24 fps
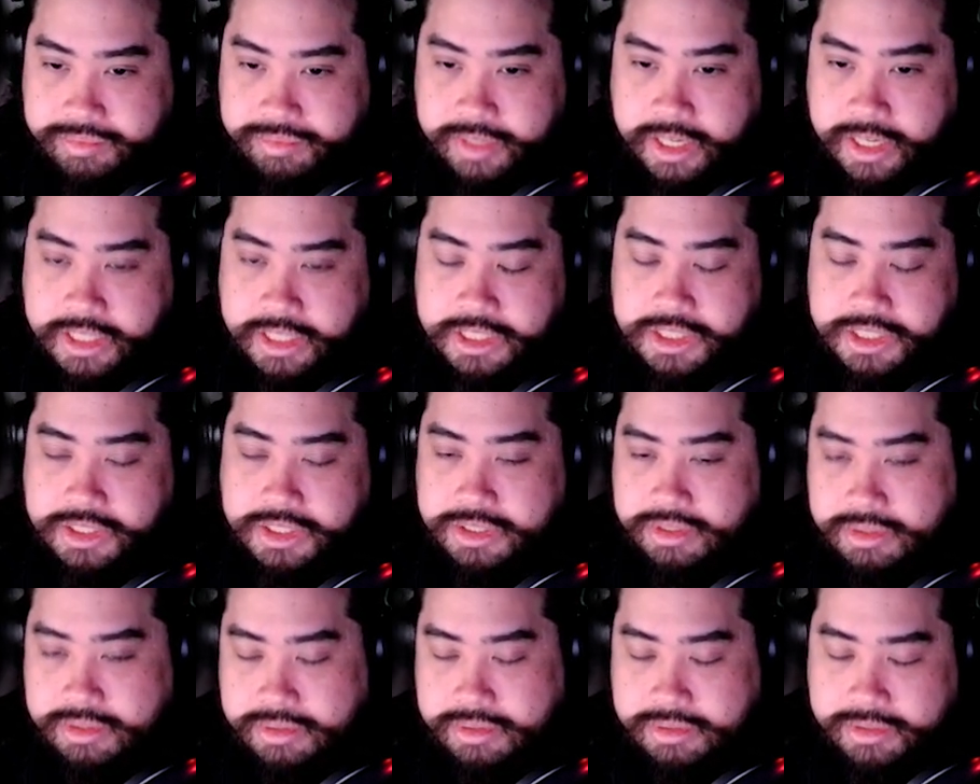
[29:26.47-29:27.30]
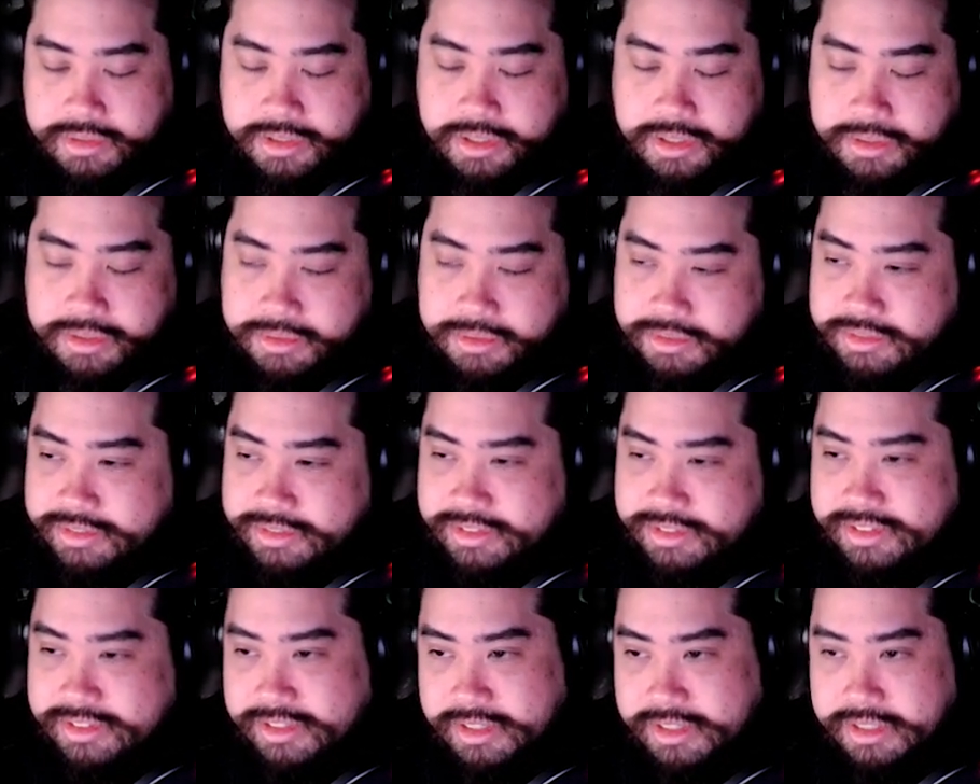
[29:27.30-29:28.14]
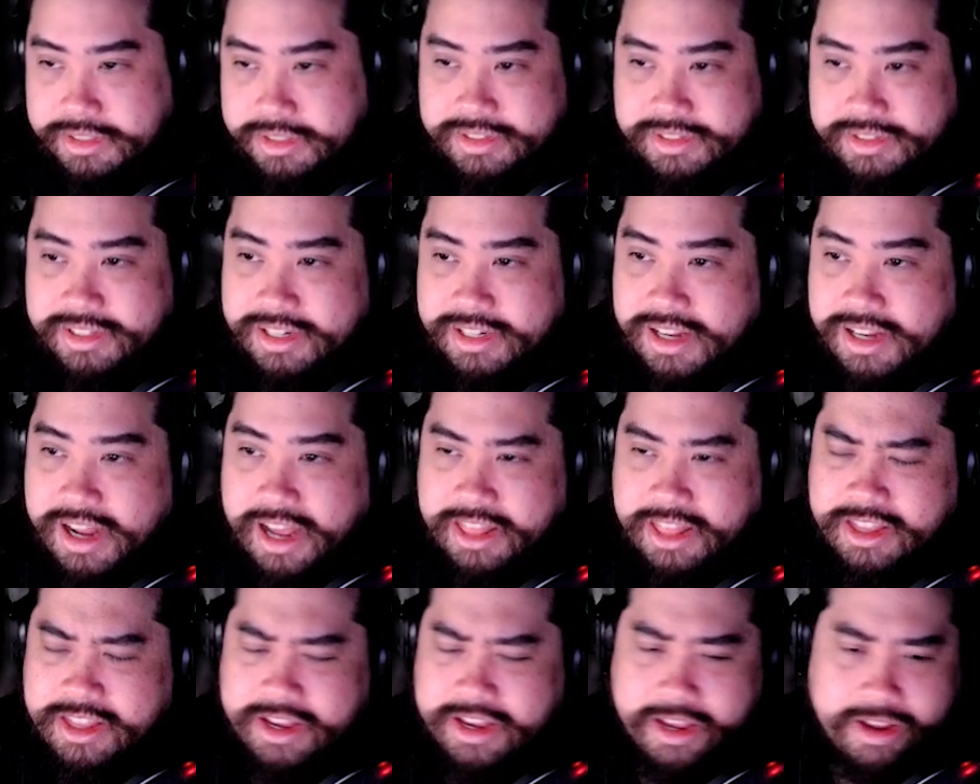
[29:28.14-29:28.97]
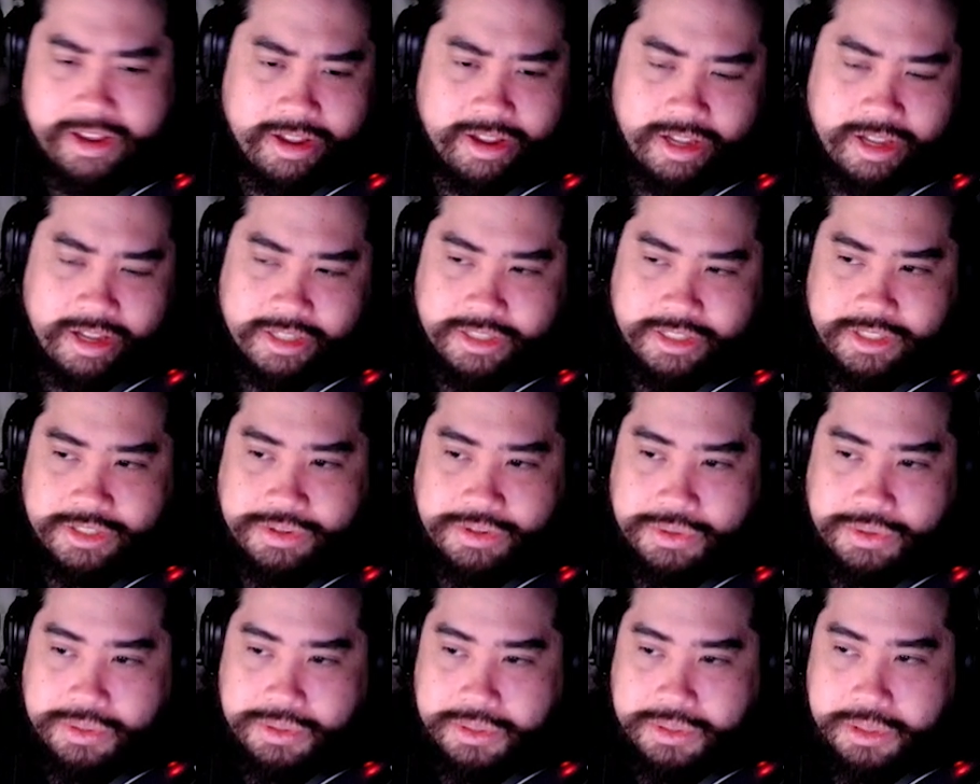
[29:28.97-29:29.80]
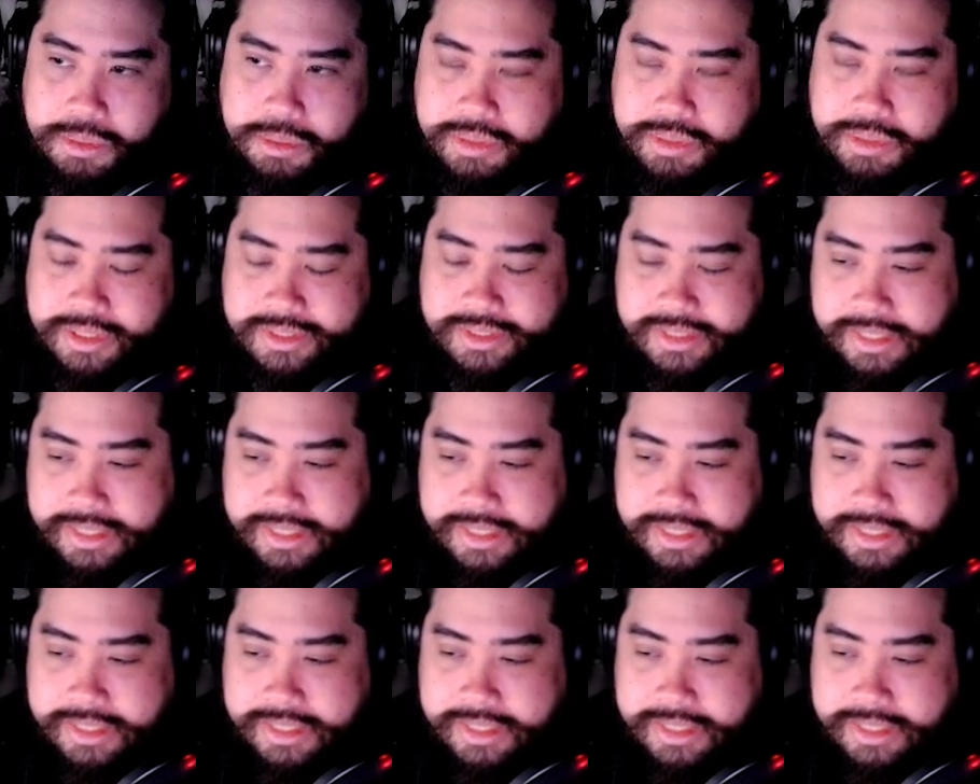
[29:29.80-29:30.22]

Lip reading: And this is, you know, I think I asked this earlier, but